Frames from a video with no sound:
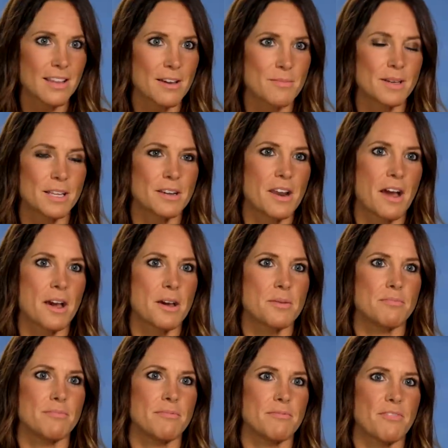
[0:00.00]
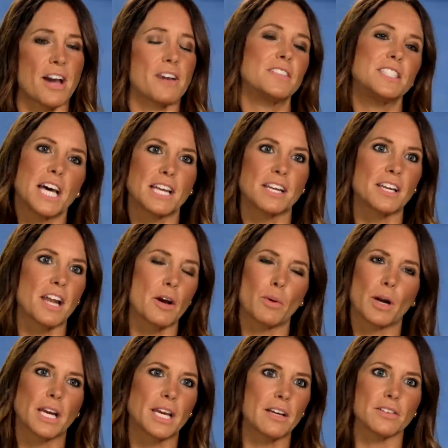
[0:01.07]
I mean, I'm 5'10 and I
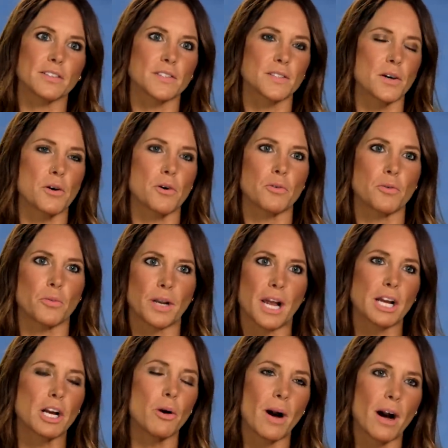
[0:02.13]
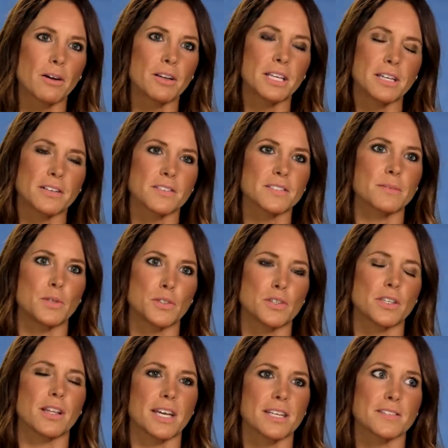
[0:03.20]
wear heels, so when I go out in heels, I'm
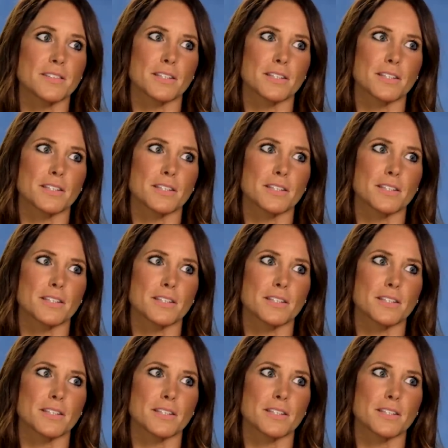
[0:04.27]
usually like